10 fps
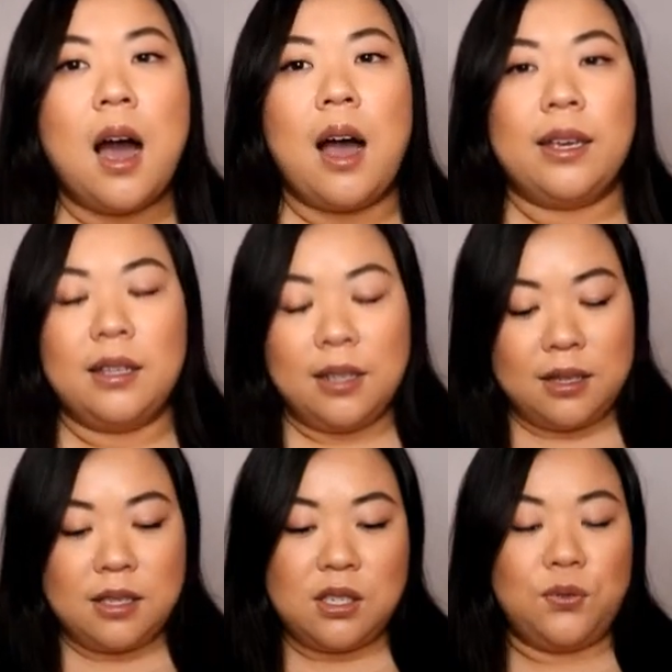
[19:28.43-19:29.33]
I could
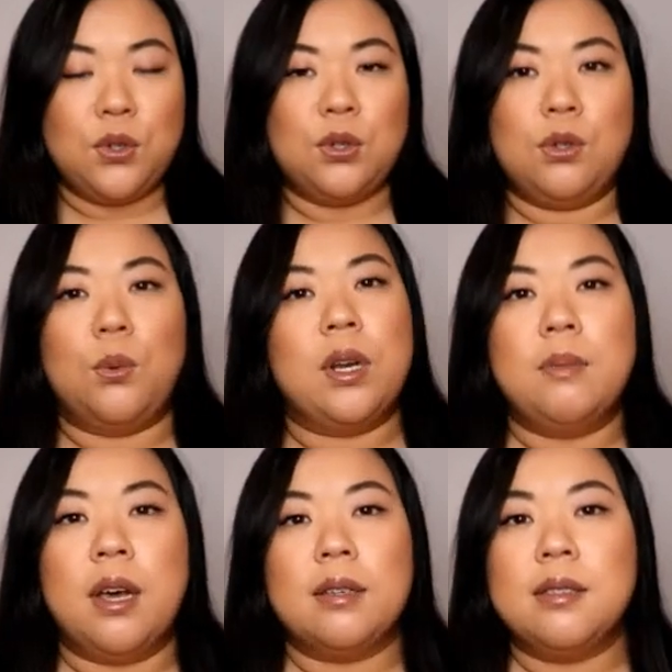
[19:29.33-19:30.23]
get this for 20
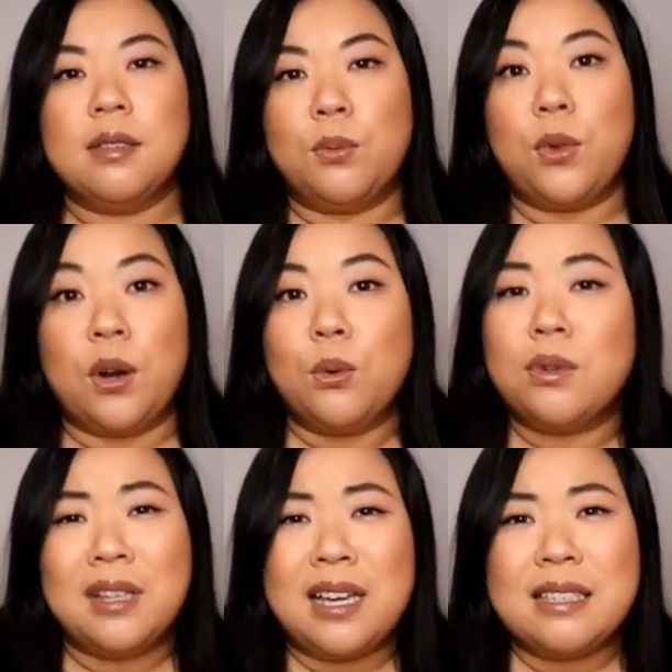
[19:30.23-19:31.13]
bucks somewhere or
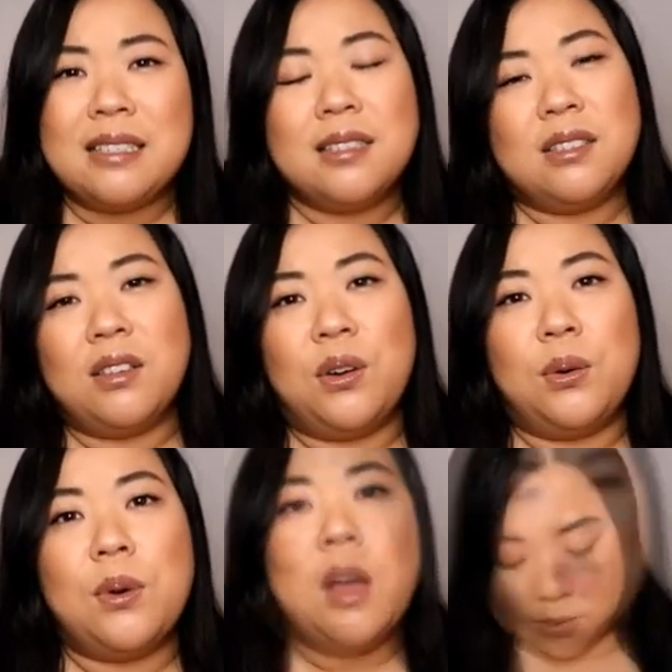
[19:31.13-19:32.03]
less.
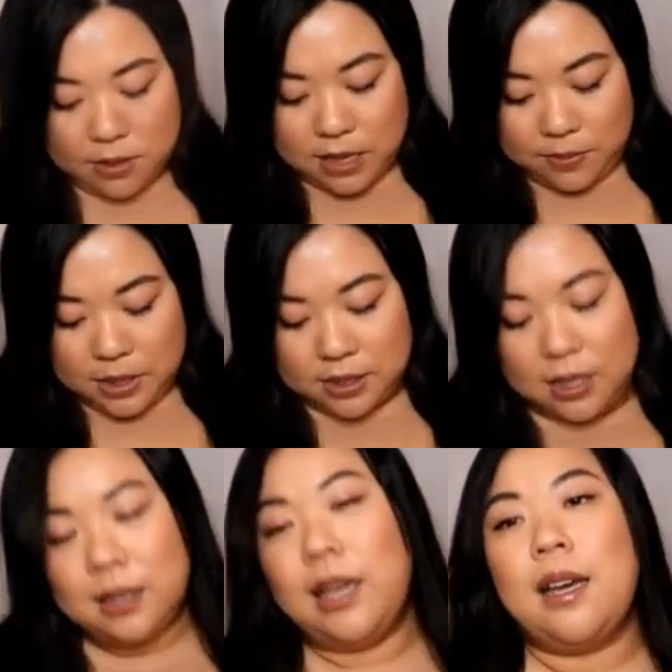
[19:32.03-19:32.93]
So that being
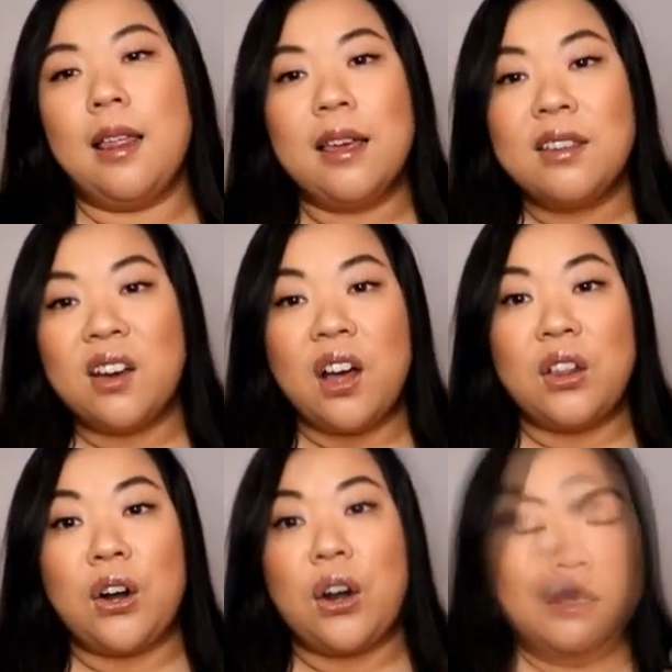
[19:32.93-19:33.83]
said, like I like the
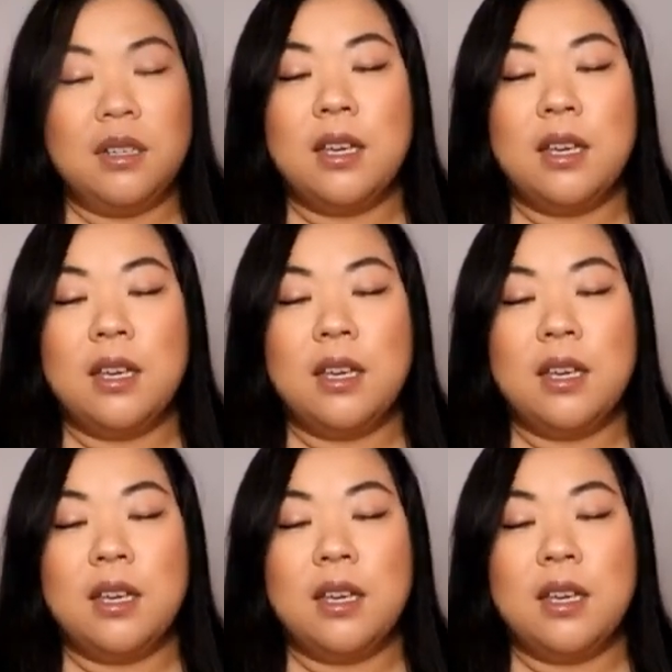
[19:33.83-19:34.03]
color.